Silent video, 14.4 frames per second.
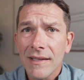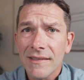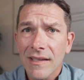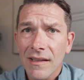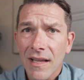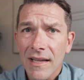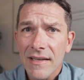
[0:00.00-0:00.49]
as
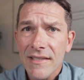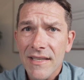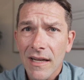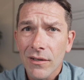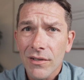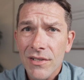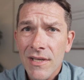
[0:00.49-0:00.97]
a lot of
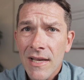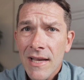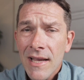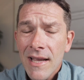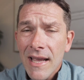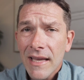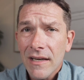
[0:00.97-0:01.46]
sellers.
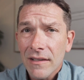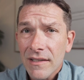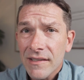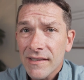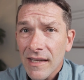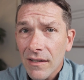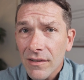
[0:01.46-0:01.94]
And on the
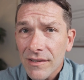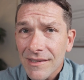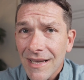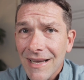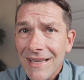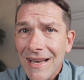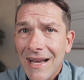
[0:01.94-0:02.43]
seller
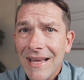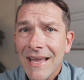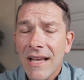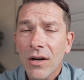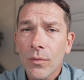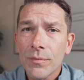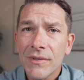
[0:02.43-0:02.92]
side, I
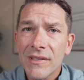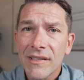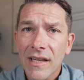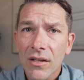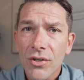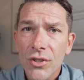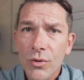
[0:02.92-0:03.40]
help
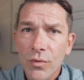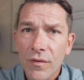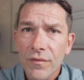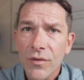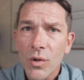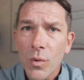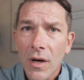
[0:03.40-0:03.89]
sellers
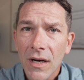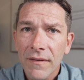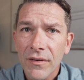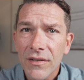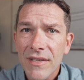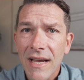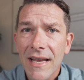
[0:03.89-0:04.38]
review
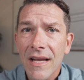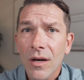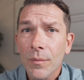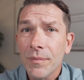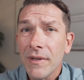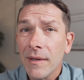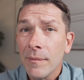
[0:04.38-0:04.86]
offers. I
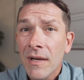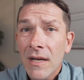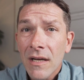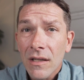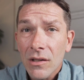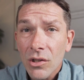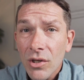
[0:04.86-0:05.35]
help them
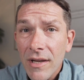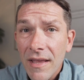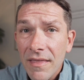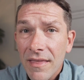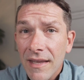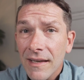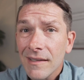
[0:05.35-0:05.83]
look at
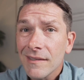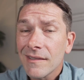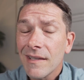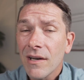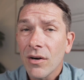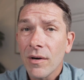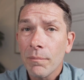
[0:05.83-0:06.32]
things
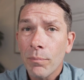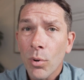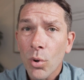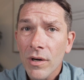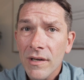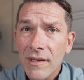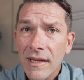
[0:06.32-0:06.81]
that are
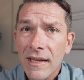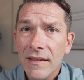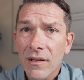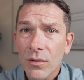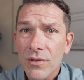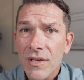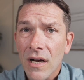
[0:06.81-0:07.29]
important in
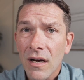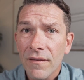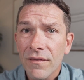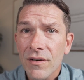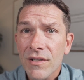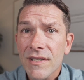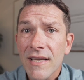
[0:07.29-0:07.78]
those
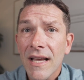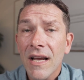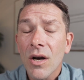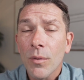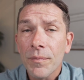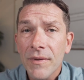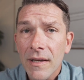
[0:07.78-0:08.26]
offers to
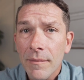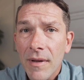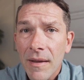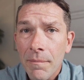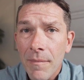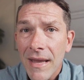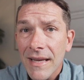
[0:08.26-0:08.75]
help them
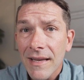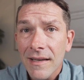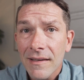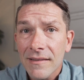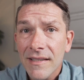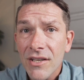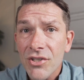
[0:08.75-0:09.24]
in making
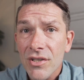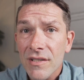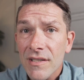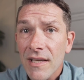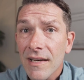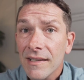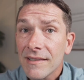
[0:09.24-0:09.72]

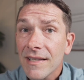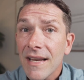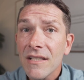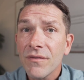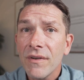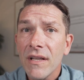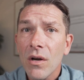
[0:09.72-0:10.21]
decisions. And in
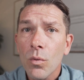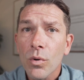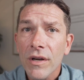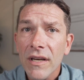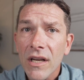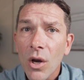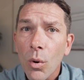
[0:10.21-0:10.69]
today's video, we're
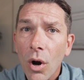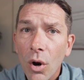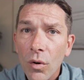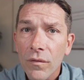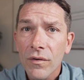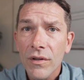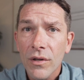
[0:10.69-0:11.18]
gonna go
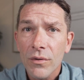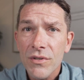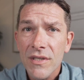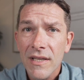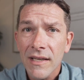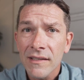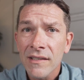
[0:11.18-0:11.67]
over those
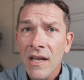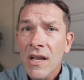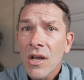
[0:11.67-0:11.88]
things